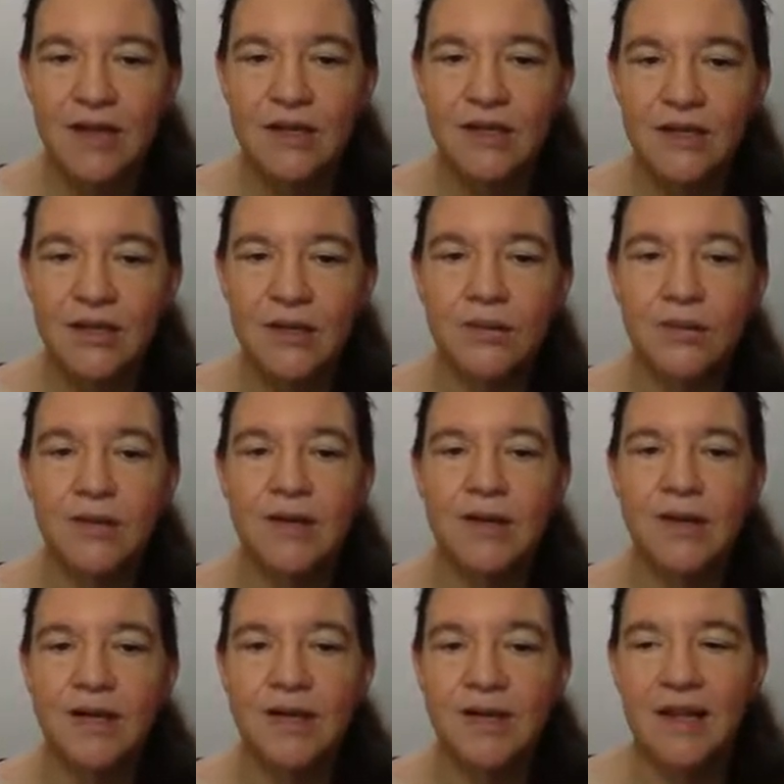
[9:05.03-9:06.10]
So
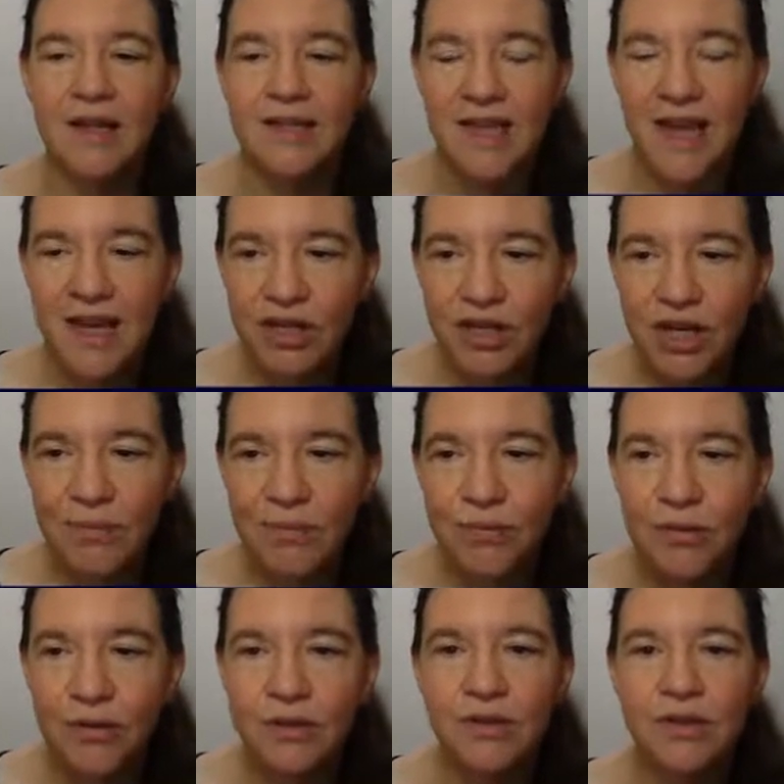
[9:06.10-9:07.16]
it's actually
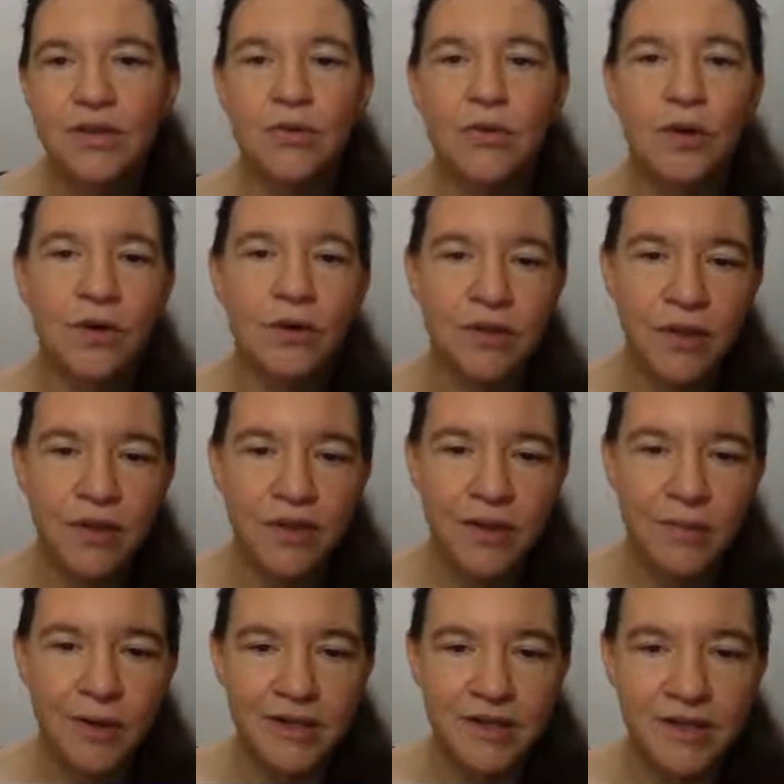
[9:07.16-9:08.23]
important to also think
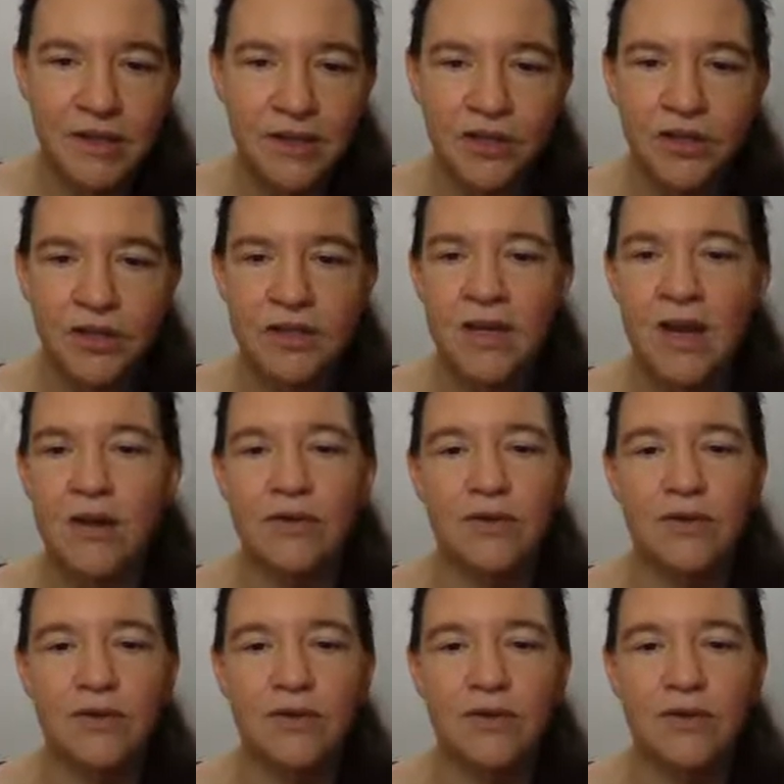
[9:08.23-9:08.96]
about signatures now.